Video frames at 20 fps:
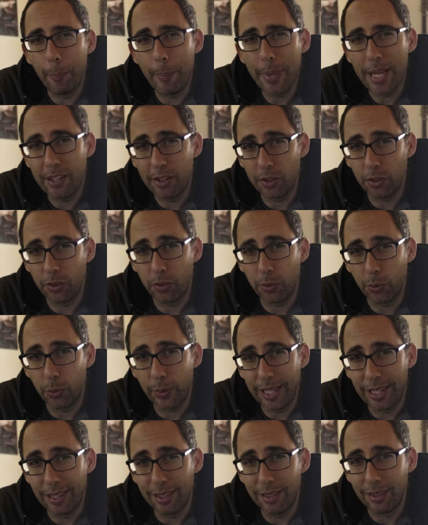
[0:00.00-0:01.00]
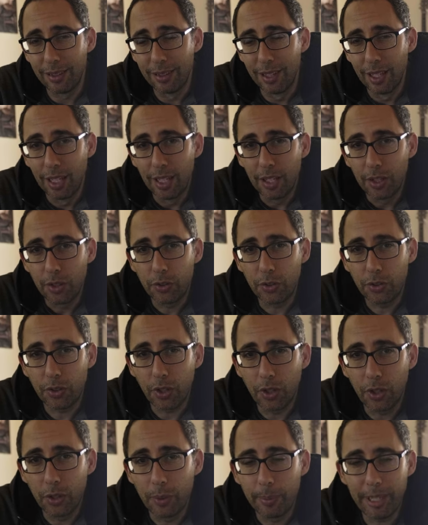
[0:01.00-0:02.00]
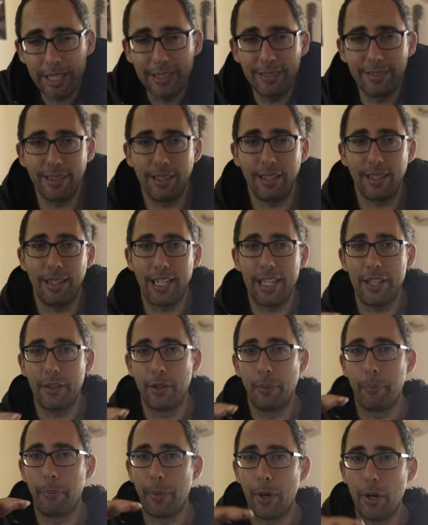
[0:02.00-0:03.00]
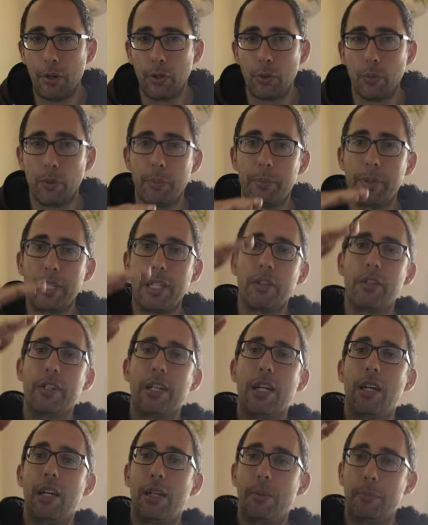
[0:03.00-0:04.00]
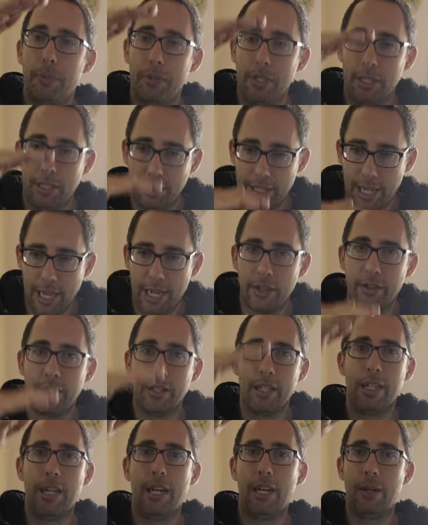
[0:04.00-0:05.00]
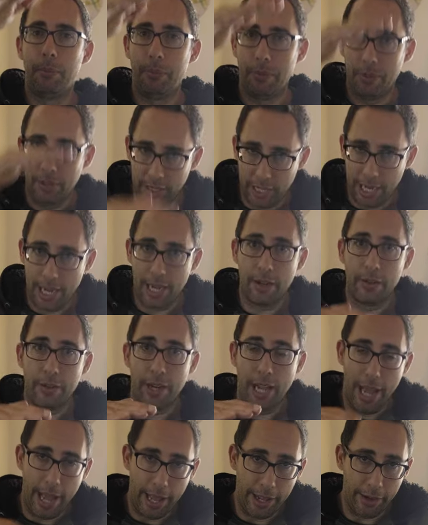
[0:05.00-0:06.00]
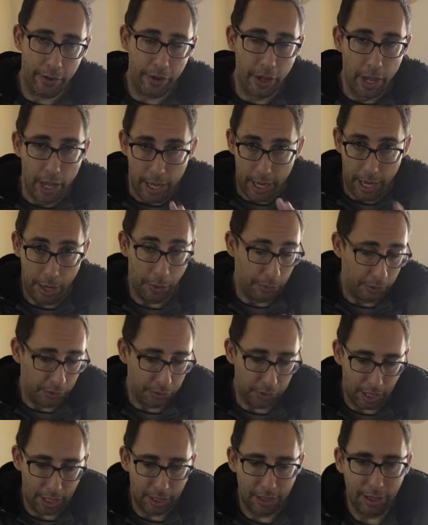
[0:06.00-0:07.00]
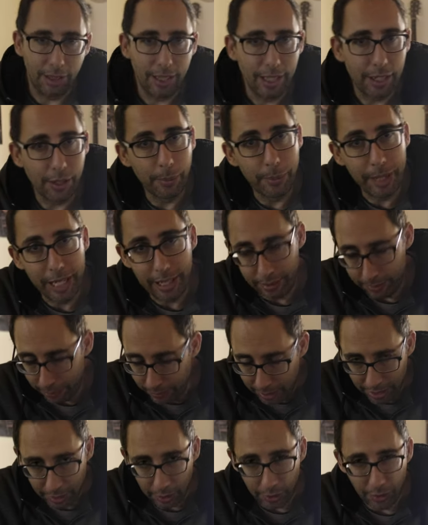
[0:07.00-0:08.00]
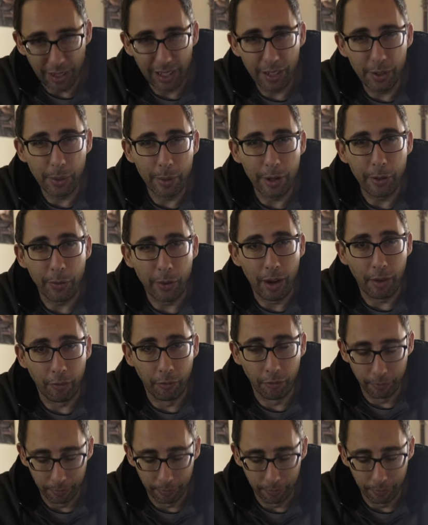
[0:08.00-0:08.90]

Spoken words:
meter swell. So basically the boat would be going up and down and up and down, and it was a little bit, you know, a little bit rough.